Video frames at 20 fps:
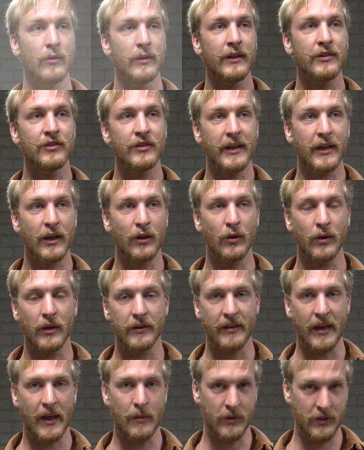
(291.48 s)
let's take a look
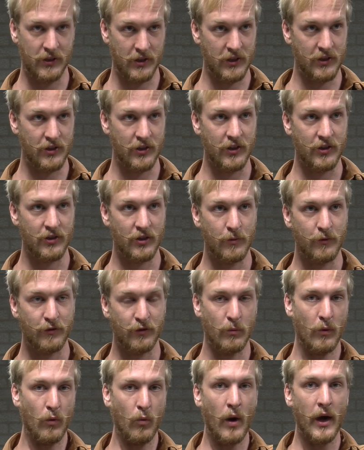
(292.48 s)
at the MEG system
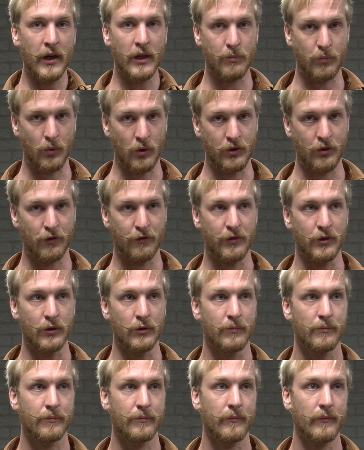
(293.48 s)
from a wider point of
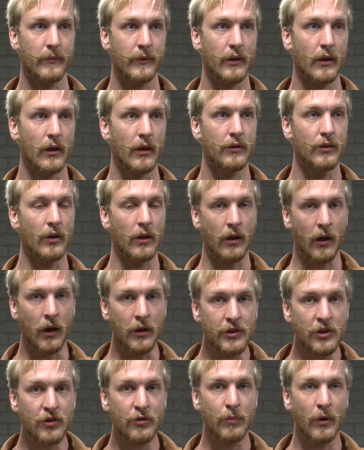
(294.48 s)
view. The
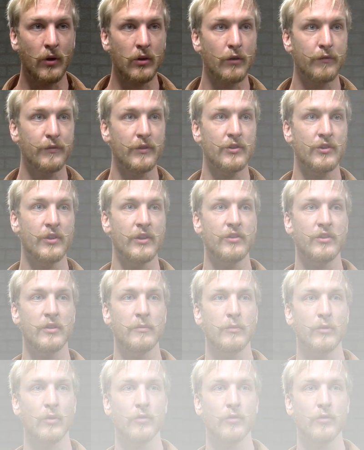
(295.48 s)
largest bulk of the system